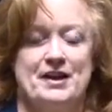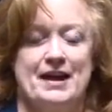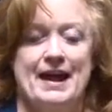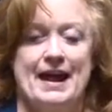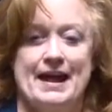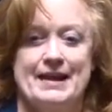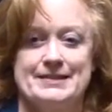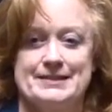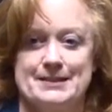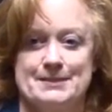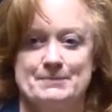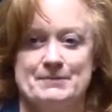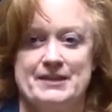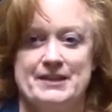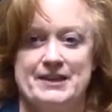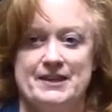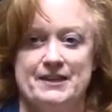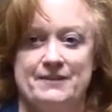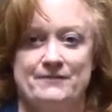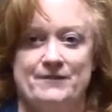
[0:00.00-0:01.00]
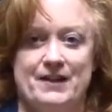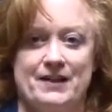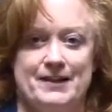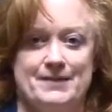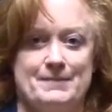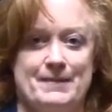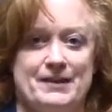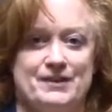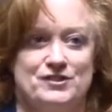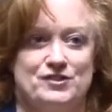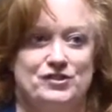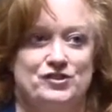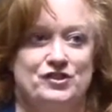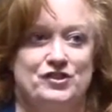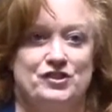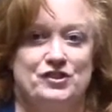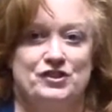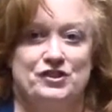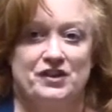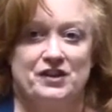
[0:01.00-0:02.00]
ask me if I can make a certain
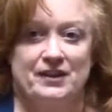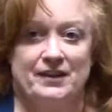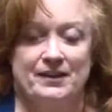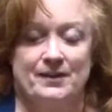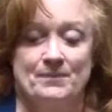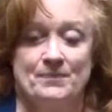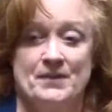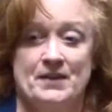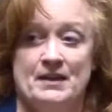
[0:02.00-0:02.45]
cookie.